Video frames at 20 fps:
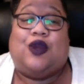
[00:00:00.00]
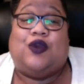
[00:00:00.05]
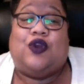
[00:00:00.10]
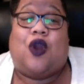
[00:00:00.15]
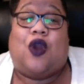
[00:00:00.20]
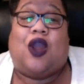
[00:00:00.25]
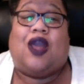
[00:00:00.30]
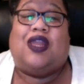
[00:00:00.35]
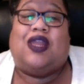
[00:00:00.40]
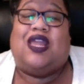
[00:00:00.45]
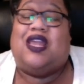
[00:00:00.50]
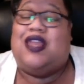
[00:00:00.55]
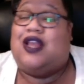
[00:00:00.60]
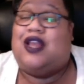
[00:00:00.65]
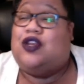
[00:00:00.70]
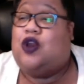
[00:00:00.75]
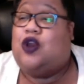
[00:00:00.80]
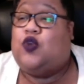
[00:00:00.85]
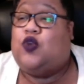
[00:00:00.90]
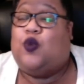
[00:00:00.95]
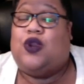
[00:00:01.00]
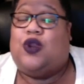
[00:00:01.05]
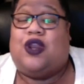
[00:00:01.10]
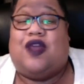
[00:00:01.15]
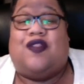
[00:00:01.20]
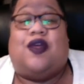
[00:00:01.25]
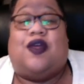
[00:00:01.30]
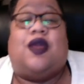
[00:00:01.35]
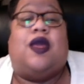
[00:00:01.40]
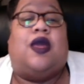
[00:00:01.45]
Y'all can live next door to one
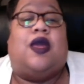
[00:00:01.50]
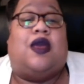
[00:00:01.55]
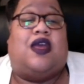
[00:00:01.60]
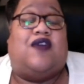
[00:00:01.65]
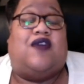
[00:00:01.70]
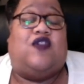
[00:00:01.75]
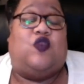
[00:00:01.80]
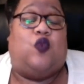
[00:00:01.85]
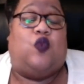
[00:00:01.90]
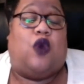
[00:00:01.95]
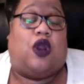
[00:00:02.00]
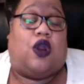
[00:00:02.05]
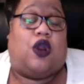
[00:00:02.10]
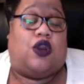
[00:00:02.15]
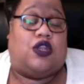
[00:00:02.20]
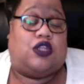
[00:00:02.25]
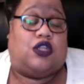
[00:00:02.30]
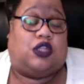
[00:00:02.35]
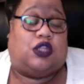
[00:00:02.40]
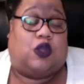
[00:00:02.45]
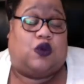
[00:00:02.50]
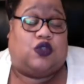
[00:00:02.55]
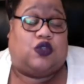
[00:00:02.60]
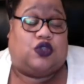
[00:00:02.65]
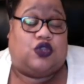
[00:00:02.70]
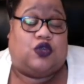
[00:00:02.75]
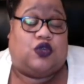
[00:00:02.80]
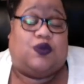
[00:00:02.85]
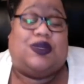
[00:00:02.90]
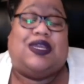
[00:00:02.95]
another if you want her this close
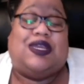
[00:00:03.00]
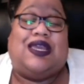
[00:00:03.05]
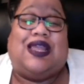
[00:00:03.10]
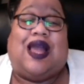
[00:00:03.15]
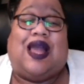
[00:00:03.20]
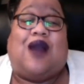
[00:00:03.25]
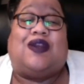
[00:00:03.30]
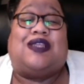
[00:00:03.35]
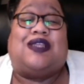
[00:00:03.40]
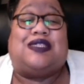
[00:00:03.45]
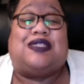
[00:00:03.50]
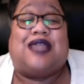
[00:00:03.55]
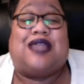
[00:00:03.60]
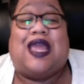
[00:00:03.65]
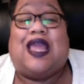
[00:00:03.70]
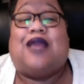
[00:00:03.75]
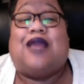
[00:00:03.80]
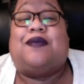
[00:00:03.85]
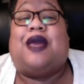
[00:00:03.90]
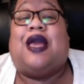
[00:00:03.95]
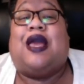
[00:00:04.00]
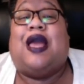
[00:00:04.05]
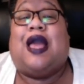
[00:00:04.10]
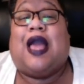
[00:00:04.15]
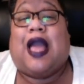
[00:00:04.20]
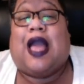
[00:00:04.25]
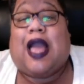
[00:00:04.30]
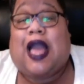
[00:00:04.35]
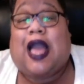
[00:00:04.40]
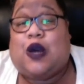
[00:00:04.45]
to you. But get out the same
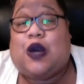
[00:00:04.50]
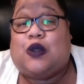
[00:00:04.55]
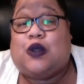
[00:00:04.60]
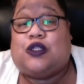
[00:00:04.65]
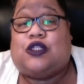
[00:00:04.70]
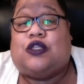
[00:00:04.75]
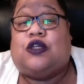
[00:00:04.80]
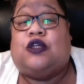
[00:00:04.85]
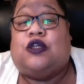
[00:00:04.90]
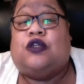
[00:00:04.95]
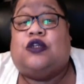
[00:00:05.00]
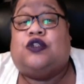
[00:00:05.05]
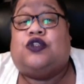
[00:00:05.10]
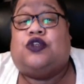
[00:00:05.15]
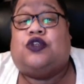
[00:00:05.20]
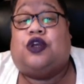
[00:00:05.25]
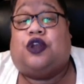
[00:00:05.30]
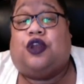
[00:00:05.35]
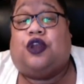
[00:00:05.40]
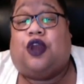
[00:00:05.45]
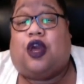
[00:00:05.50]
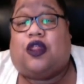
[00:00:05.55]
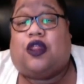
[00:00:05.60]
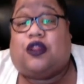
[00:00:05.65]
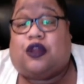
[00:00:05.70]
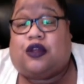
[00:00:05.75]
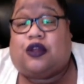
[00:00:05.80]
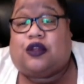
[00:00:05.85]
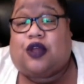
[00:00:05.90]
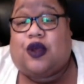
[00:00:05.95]
house
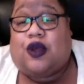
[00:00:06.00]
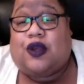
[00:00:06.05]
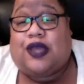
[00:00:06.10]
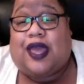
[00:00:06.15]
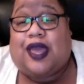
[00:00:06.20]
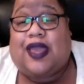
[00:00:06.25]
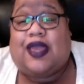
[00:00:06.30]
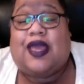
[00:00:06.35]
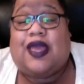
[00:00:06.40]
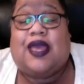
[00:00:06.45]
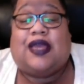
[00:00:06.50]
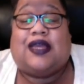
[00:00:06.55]
together, okay?